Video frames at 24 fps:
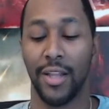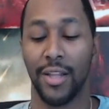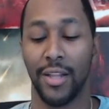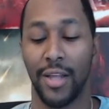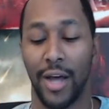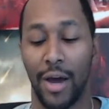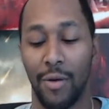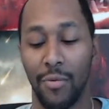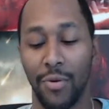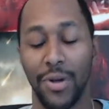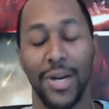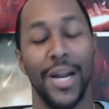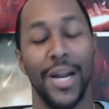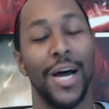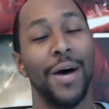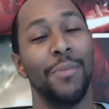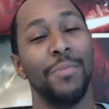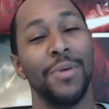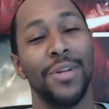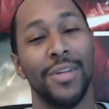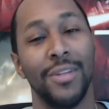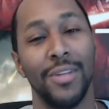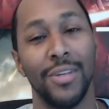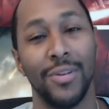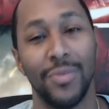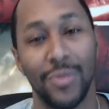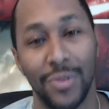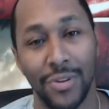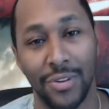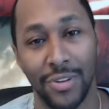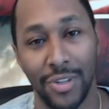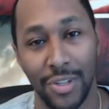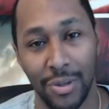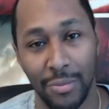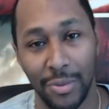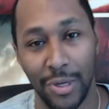I wonder how many of these will
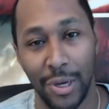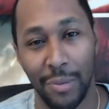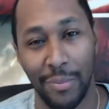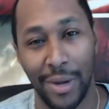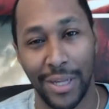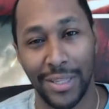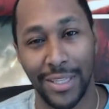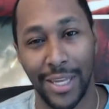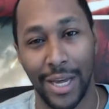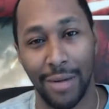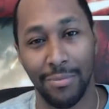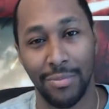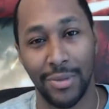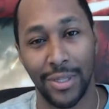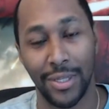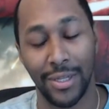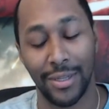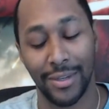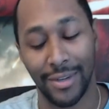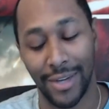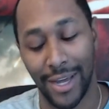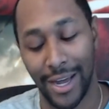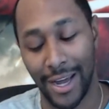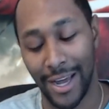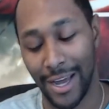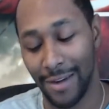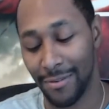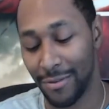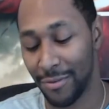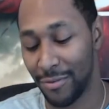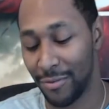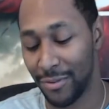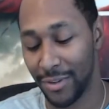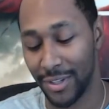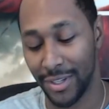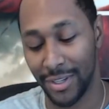still be on my top 10. I have a
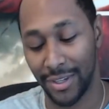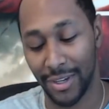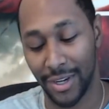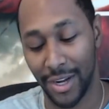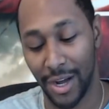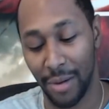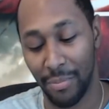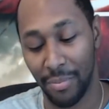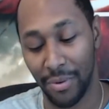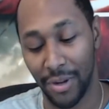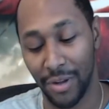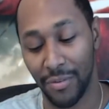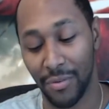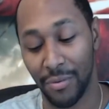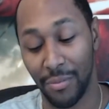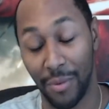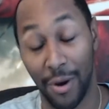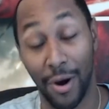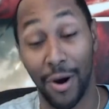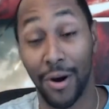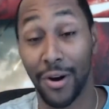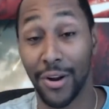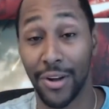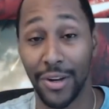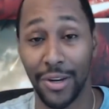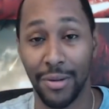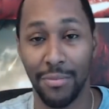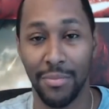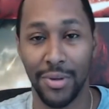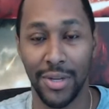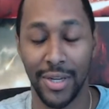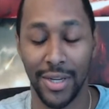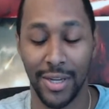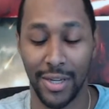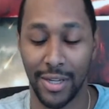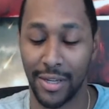feeling a couple of them are going to
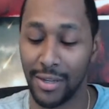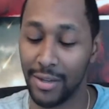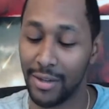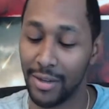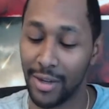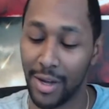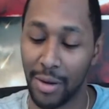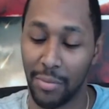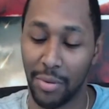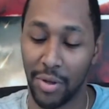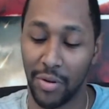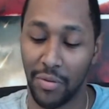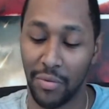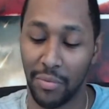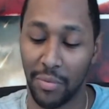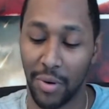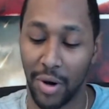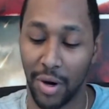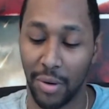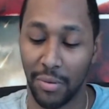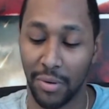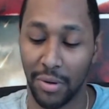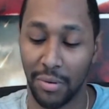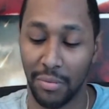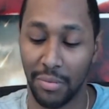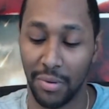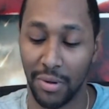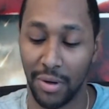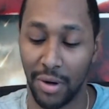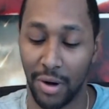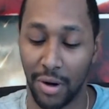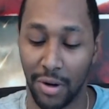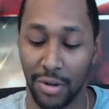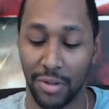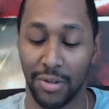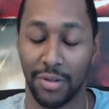be, and a couple of them
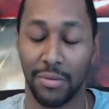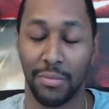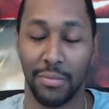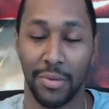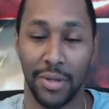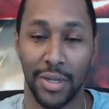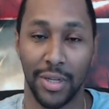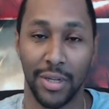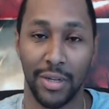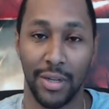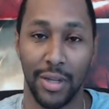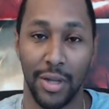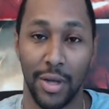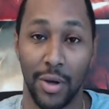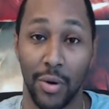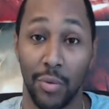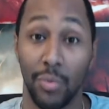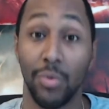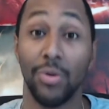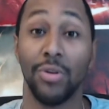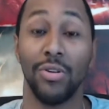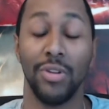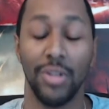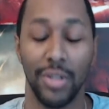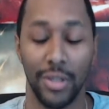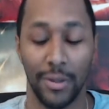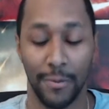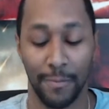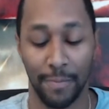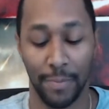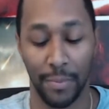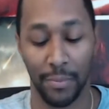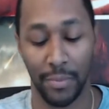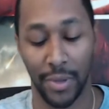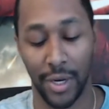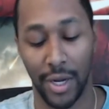aren't, but we'll see.
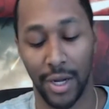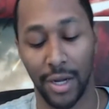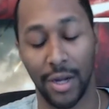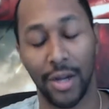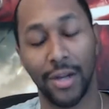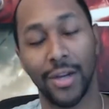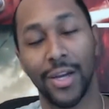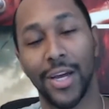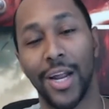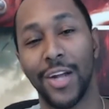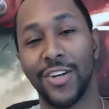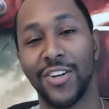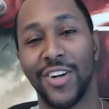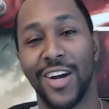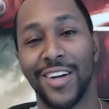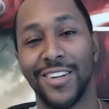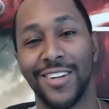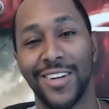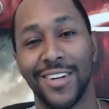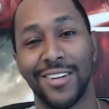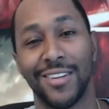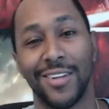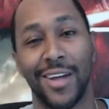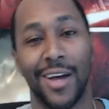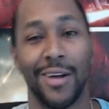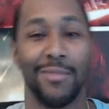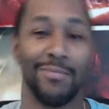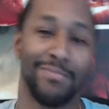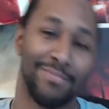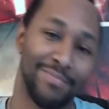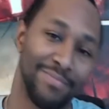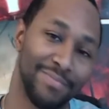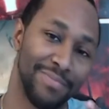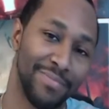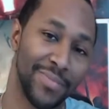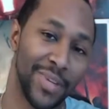But I'll get you guys next time.
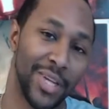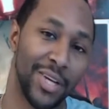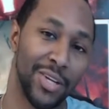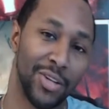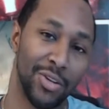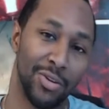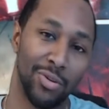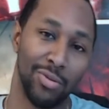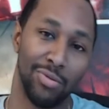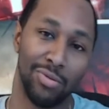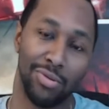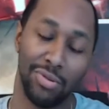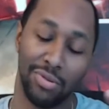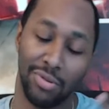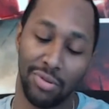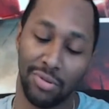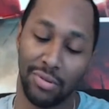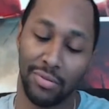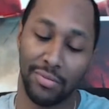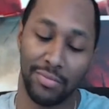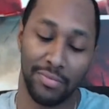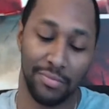Deuces.